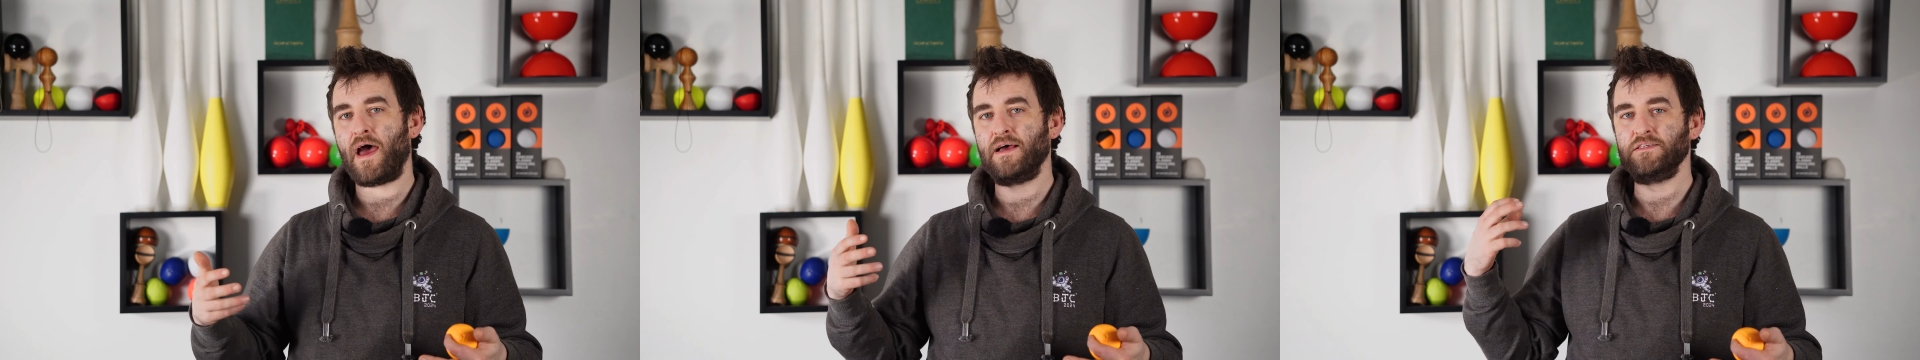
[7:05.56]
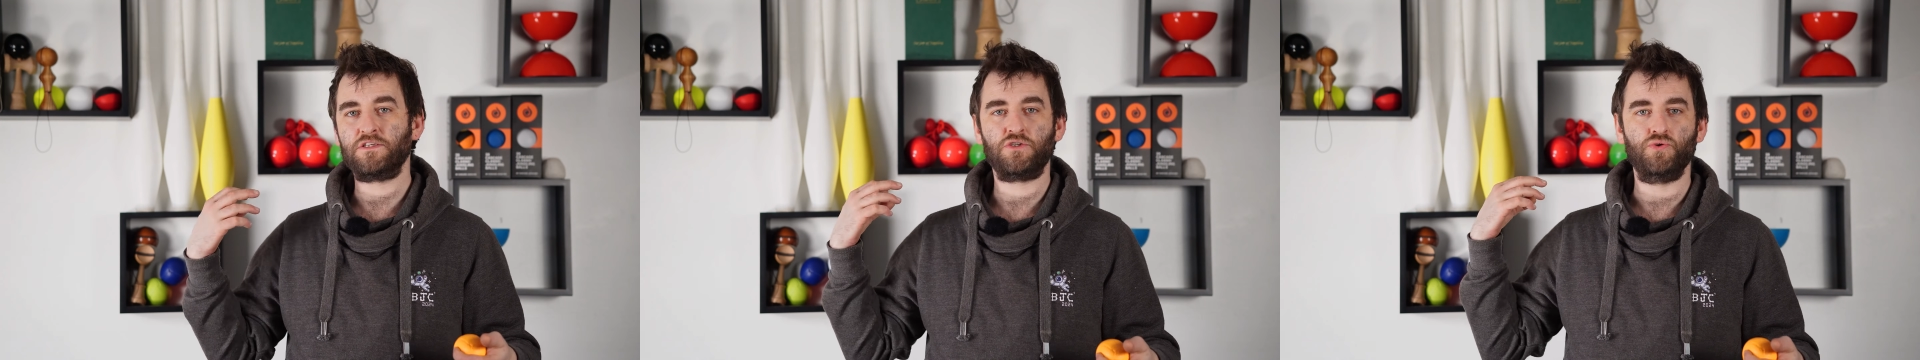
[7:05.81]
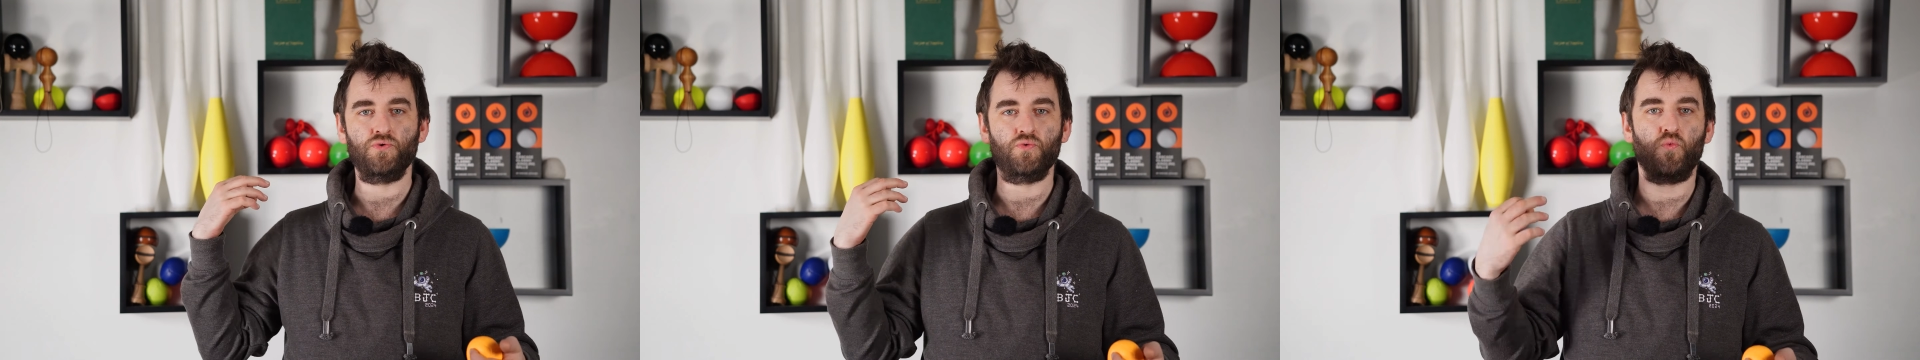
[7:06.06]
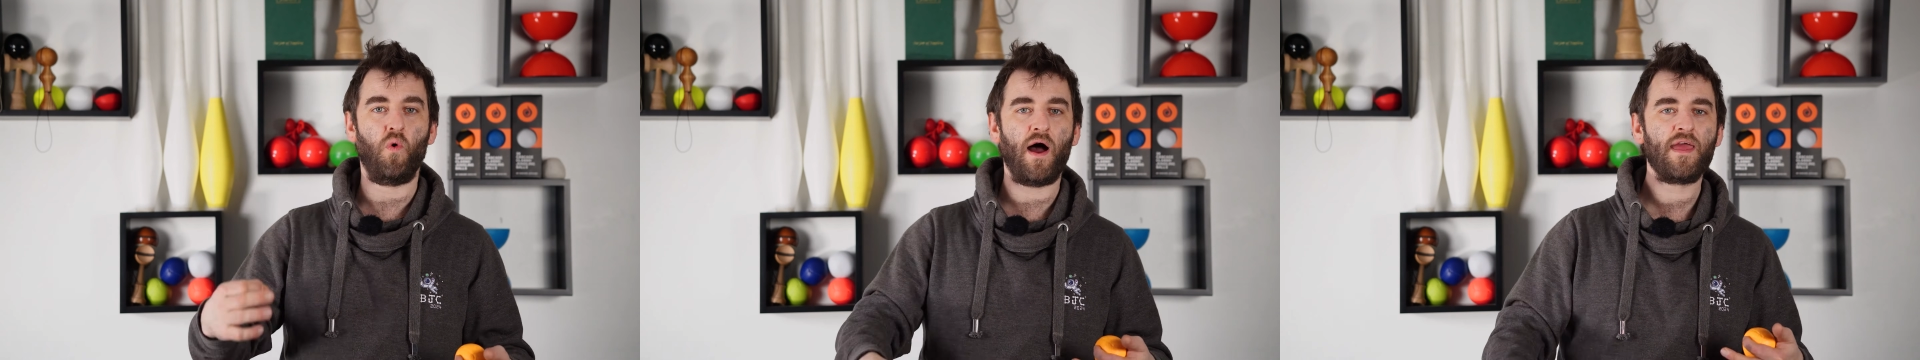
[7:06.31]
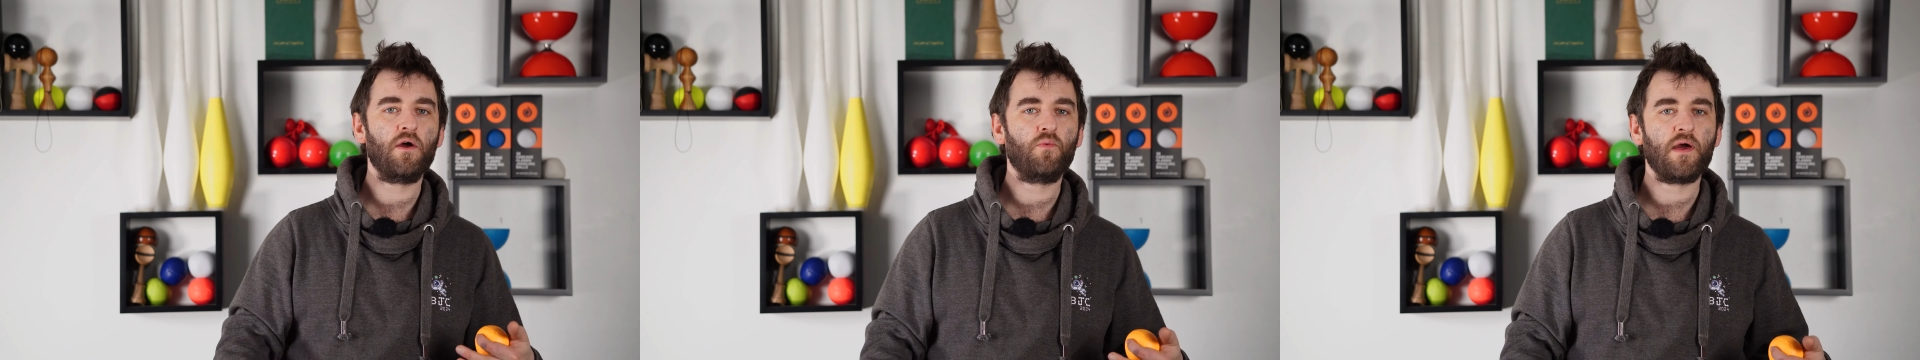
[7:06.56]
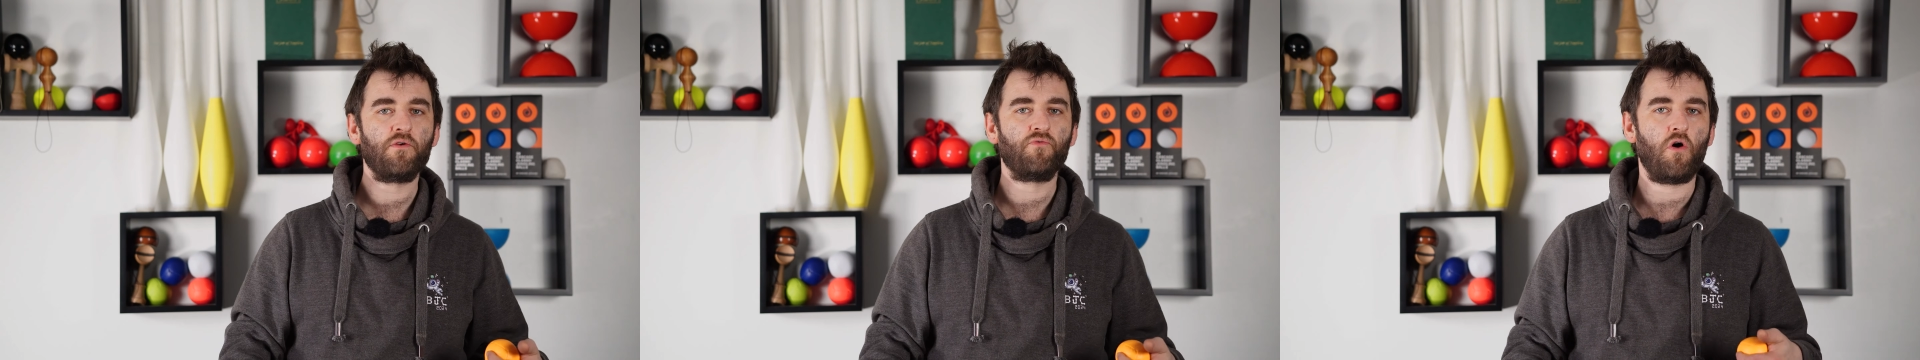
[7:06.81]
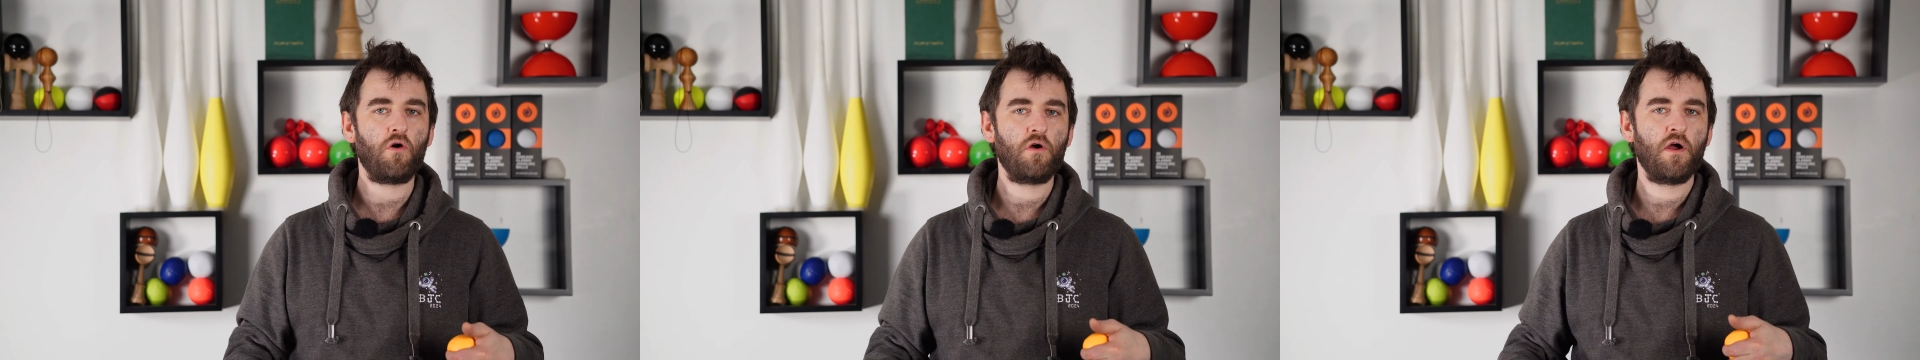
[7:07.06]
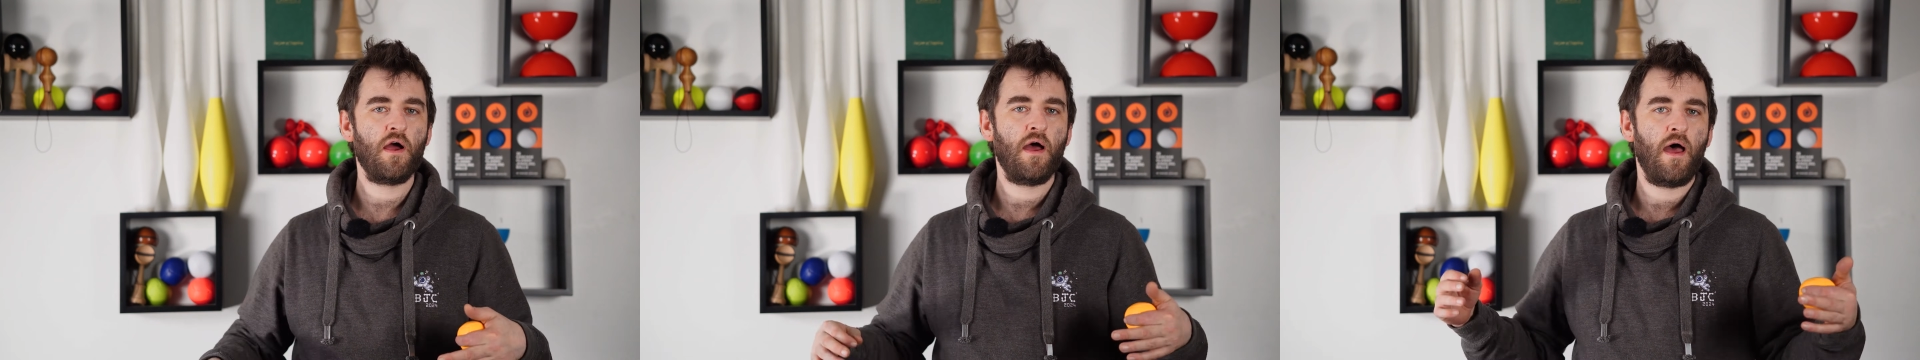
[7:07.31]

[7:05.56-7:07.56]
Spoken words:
as to why it went wrong